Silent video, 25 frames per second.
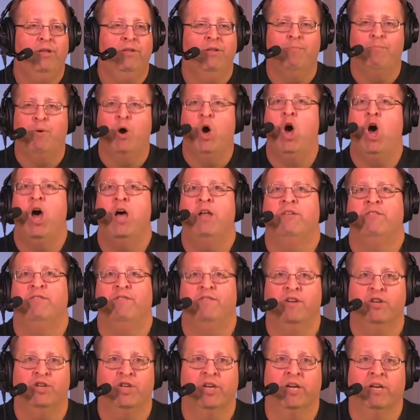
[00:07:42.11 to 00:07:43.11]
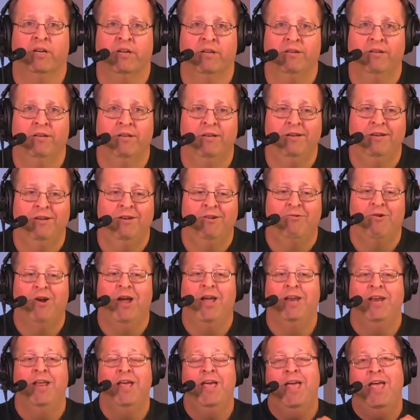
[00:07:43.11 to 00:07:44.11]
in the pond fishing,
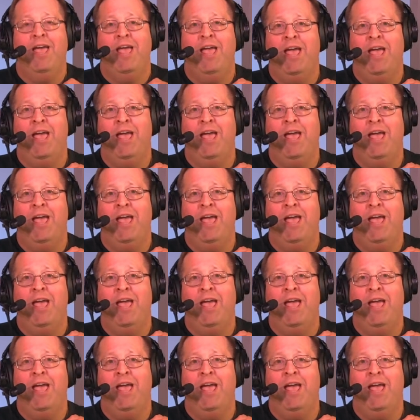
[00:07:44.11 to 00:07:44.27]
right?